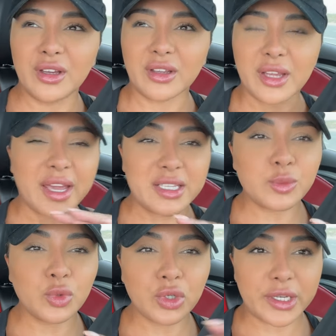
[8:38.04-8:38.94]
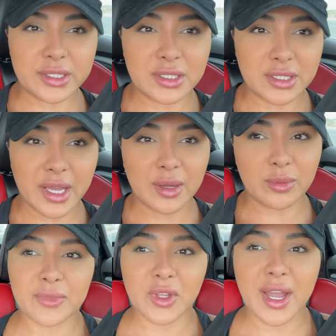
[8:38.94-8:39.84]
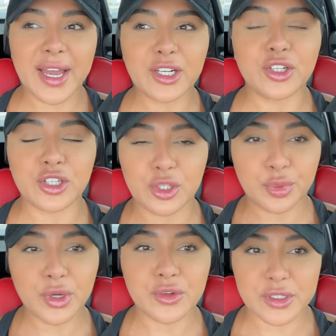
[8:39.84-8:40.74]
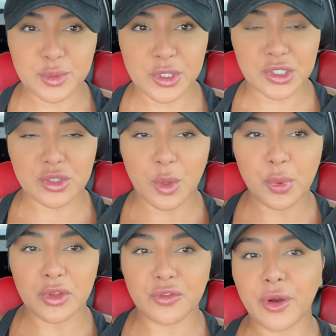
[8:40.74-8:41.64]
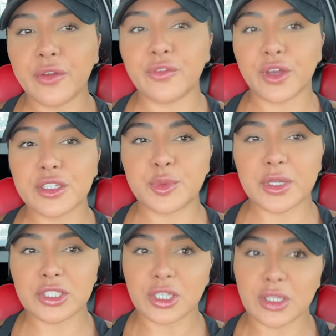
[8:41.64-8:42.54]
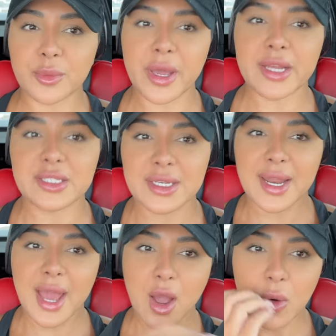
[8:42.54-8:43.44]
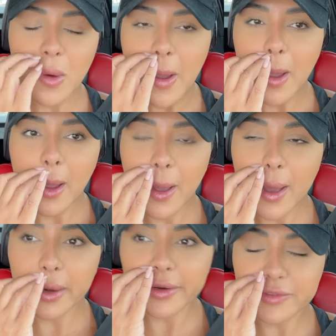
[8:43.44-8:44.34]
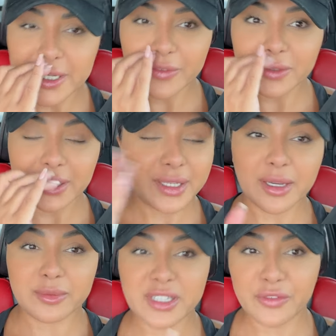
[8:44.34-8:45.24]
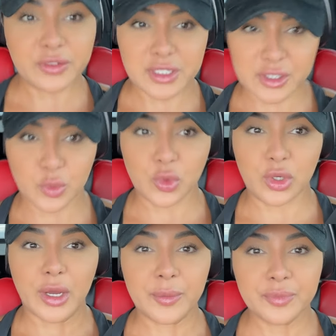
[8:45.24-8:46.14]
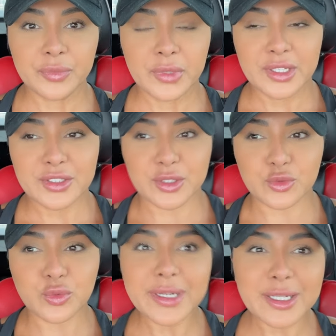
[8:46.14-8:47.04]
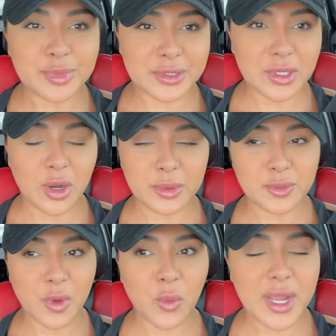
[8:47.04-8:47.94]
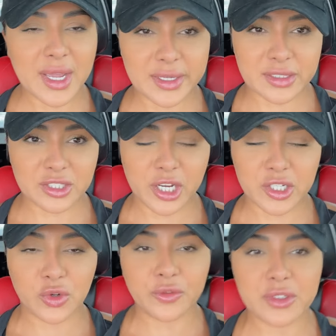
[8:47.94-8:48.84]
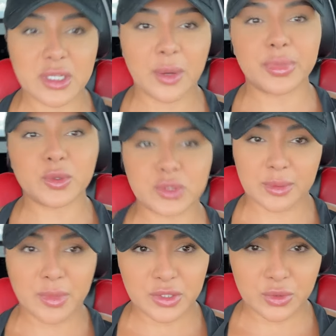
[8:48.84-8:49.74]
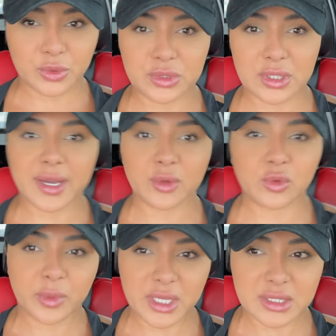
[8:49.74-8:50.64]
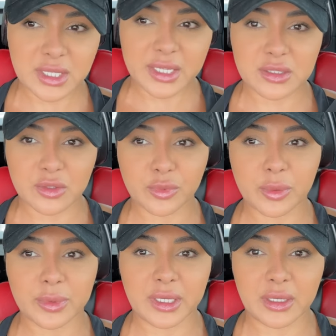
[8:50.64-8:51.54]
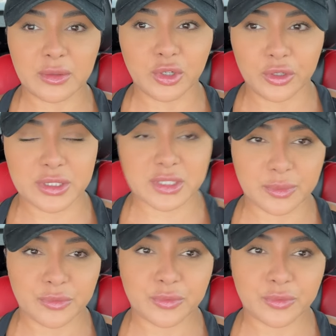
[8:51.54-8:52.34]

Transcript: yeah, it's more or less the same. I had a look at the progress picture, so I put the very first picture compared to now, and I'm definitely smaller. So it's really bizarre because my weight hasn't changed. Obviously, I'm building muscle, so that will make sense. I've probably lost some,